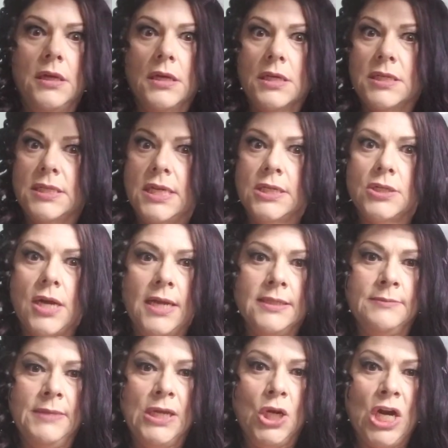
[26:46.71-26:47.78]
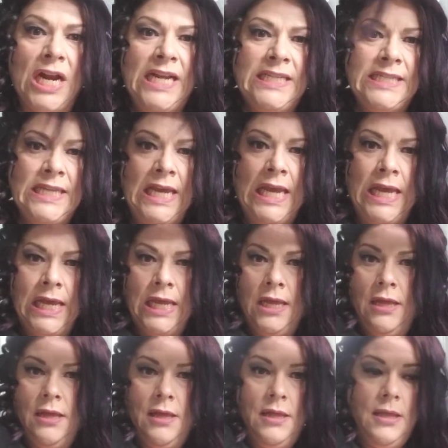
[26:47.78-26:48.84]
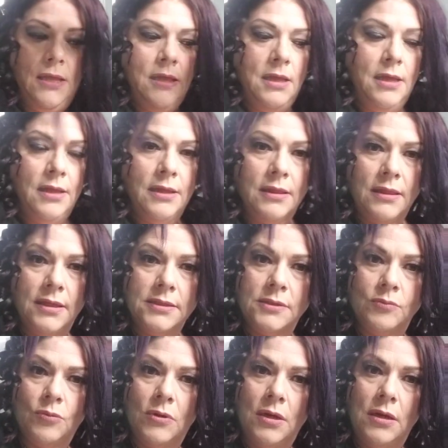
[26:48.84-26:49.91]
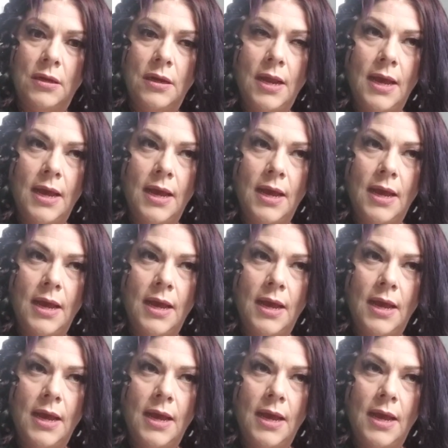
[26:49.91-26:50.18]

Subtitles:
That drives me crazy. This one